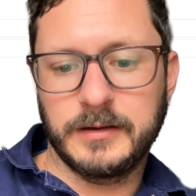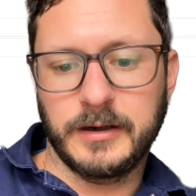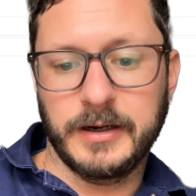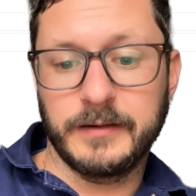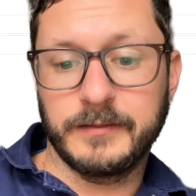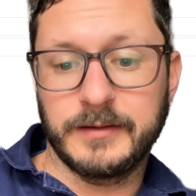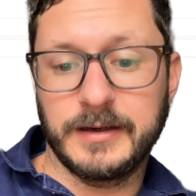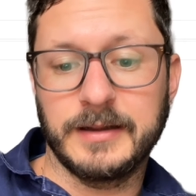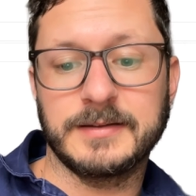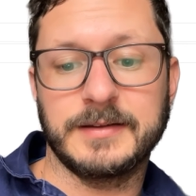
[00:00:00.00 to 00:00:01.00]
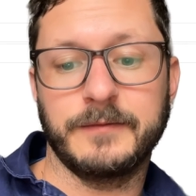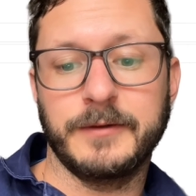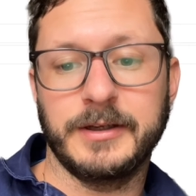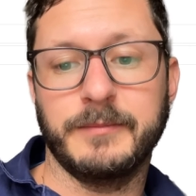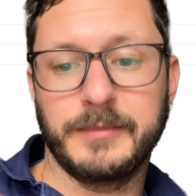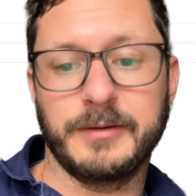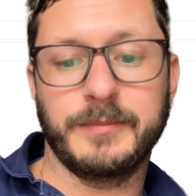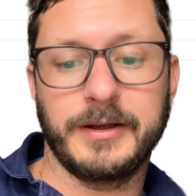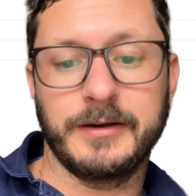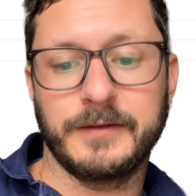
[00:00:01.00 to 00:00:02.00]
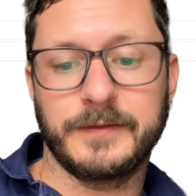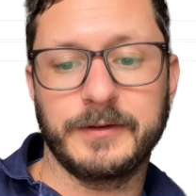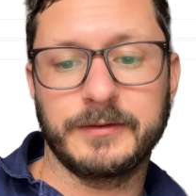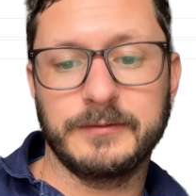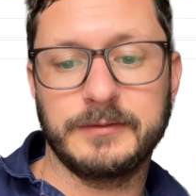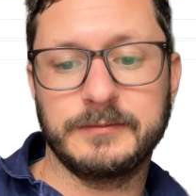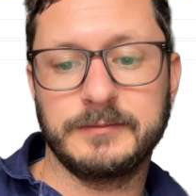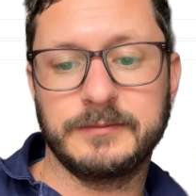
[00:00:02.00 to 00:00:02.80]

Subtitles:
All right, now let's see if we get a meal plan on the first one.